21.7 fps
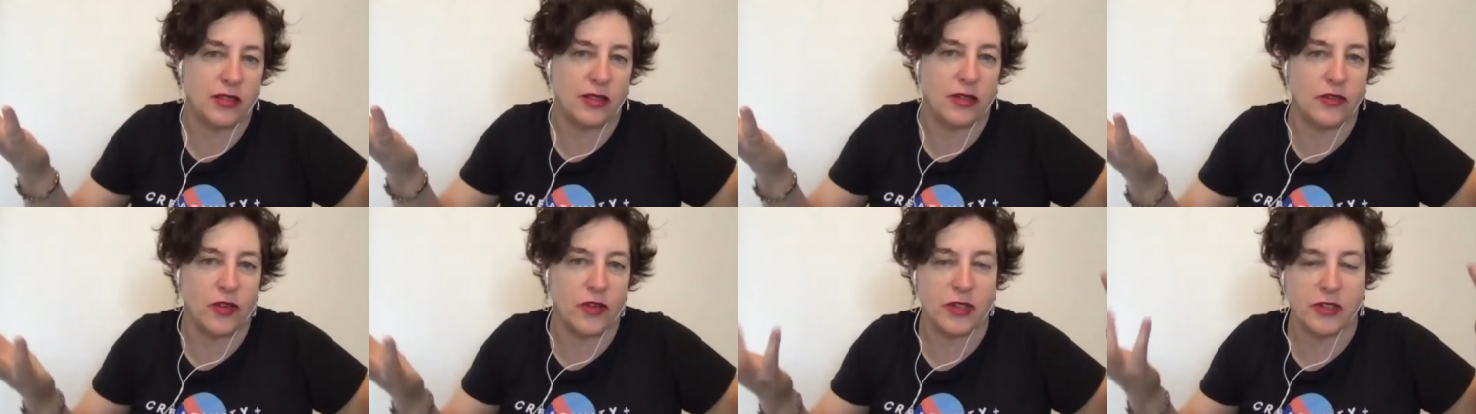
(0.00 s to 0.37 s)

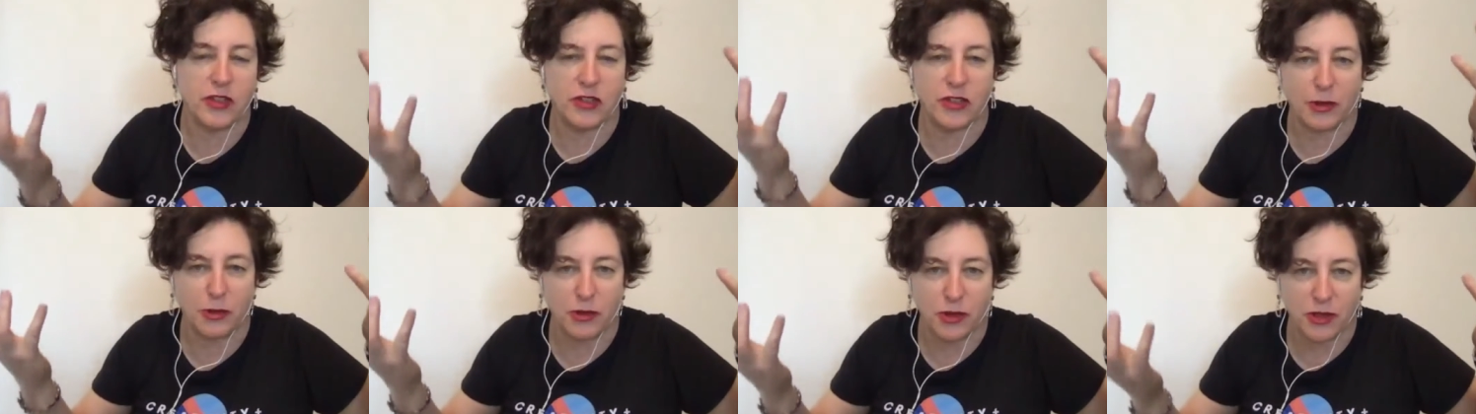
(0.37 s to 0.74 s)
if
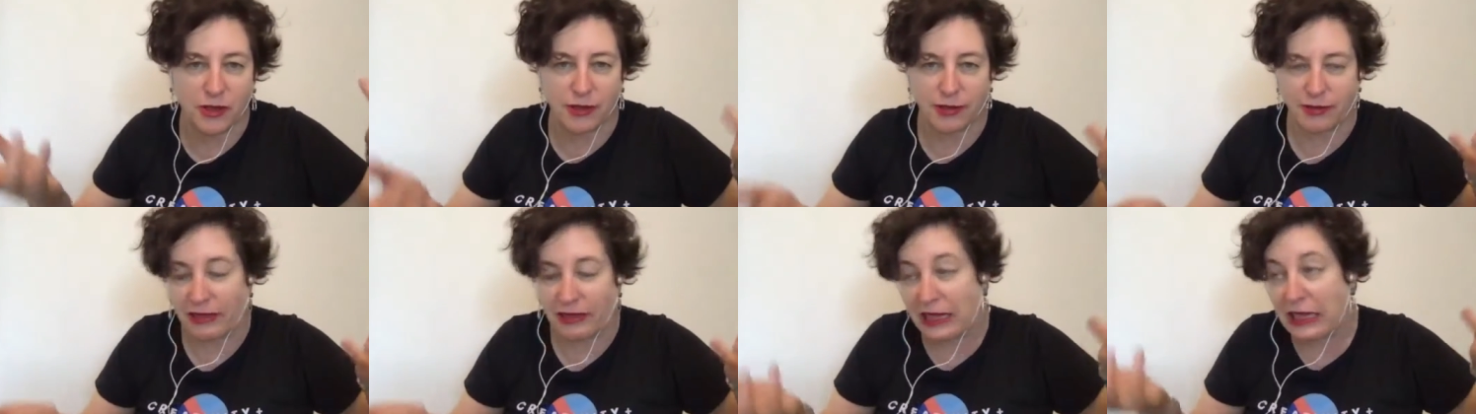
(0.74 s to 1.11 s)
honesty
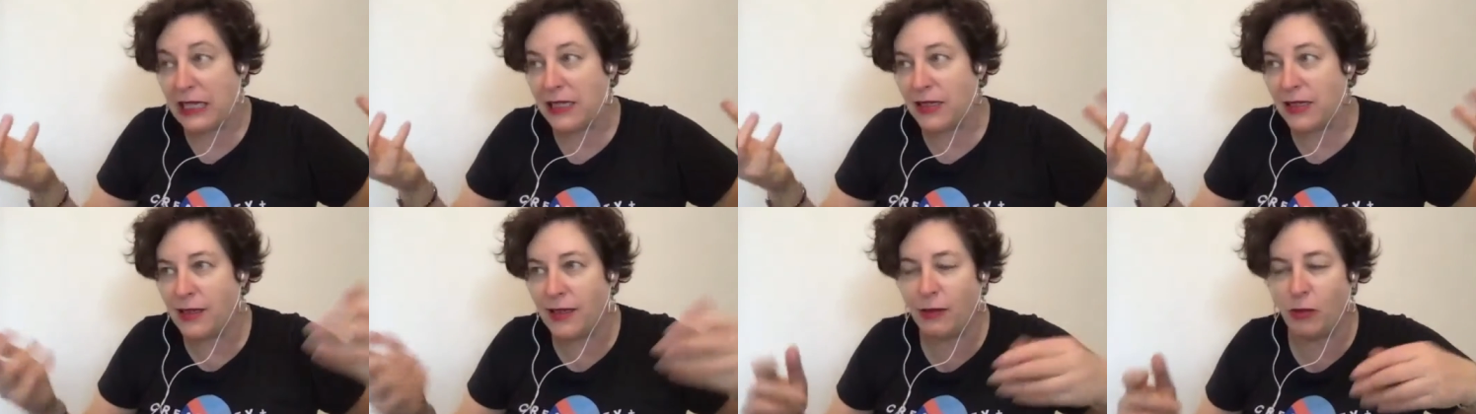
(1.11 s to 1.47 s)
was
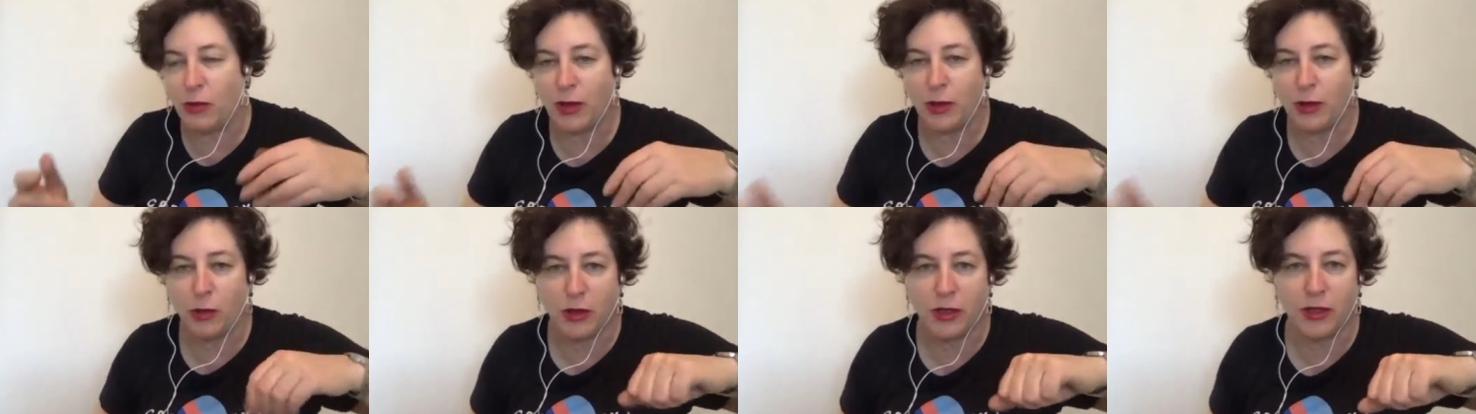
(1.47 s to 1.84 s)
easy,
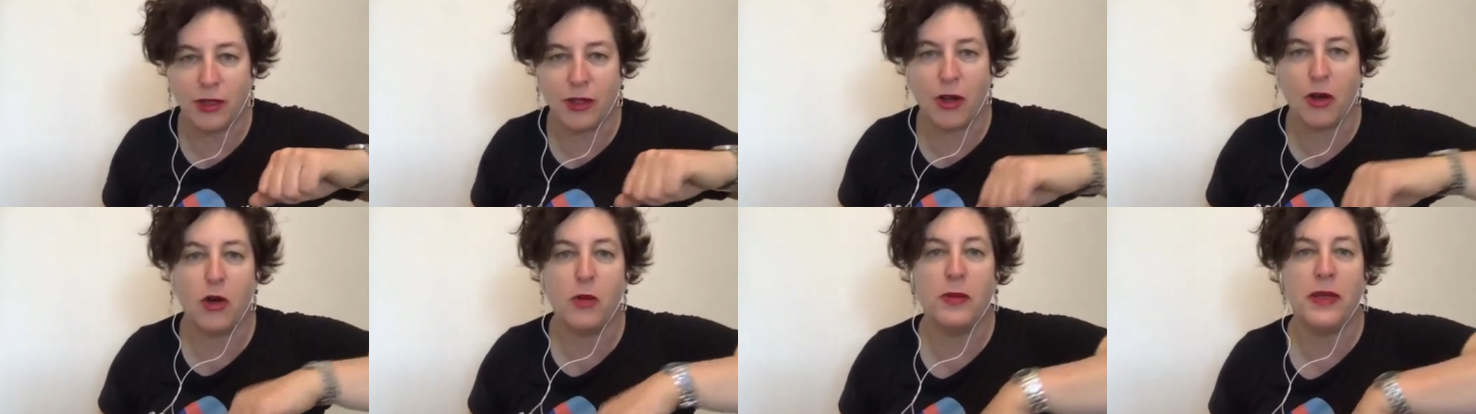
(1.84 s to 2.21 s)
we wouldn't
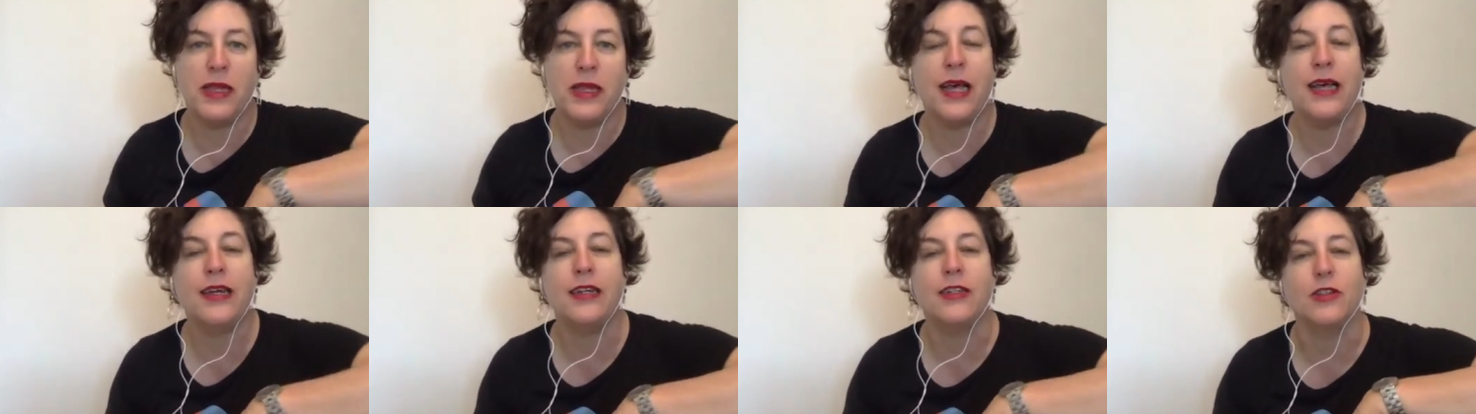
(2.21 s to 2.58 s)
all be
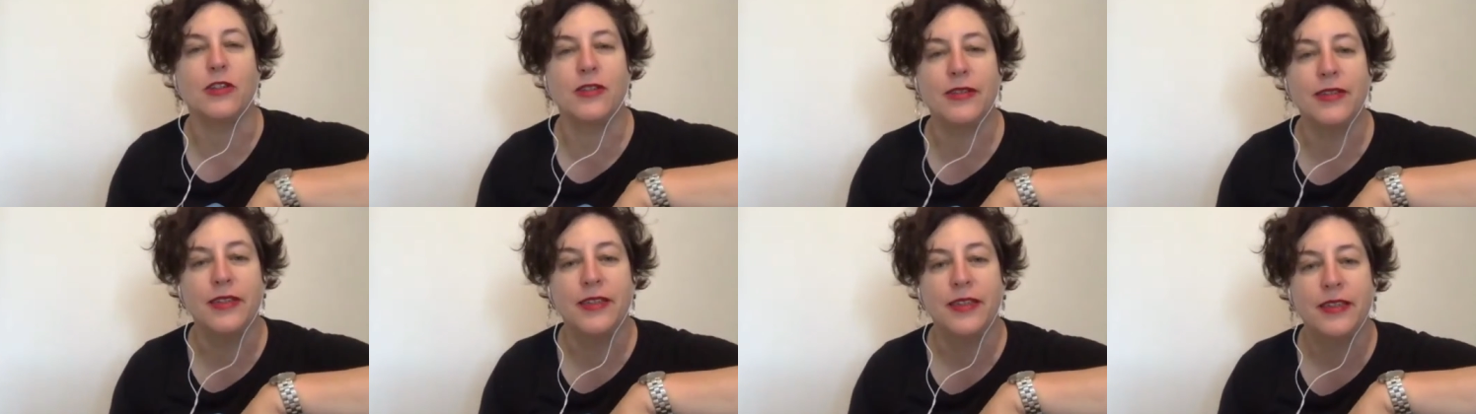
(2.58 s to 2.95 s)
liars.